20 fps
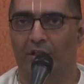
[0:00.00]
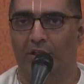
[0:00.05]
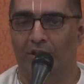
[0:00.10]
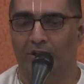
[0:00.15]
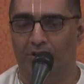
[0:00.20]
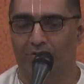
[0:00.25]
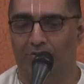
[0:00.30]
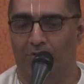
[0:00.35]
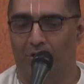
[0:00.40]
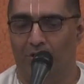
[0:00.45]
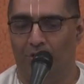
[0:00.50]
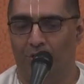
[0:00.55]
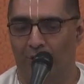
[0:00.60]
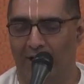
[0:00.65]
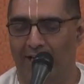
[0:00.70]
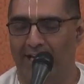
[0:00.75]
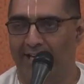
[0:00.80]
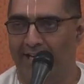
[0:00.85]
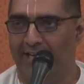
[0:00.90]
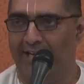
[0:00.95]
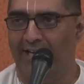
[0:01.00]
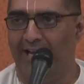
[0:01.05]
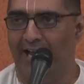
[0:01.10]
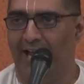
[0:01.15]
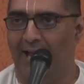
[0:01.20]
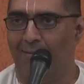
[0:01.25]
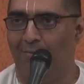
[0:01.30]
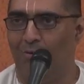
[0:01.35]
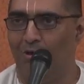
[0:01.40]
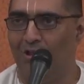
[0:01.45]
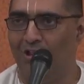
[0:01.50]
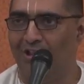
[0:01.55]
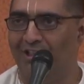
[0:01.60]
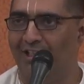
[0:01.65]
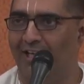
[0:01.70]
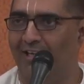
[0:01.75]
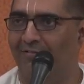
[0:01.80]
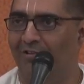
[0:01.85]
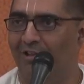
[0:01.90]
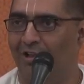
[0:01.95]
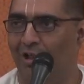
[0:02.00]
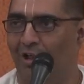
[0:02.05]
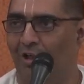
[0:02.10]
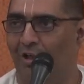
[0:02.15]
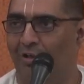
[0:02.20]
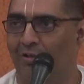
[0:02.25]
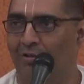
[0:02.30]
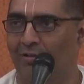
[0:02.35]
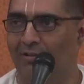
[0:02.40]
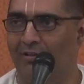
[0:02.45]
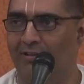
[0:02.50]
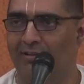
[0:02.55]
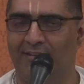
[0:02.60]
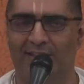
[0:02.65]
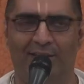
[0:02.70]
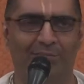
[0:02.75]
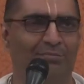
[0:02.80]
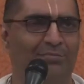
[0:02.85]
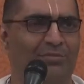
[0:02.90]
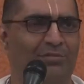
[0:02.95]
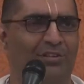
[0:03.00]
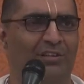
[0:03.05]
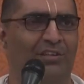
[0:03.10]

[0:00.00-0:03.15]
So today I'm going to share with you all some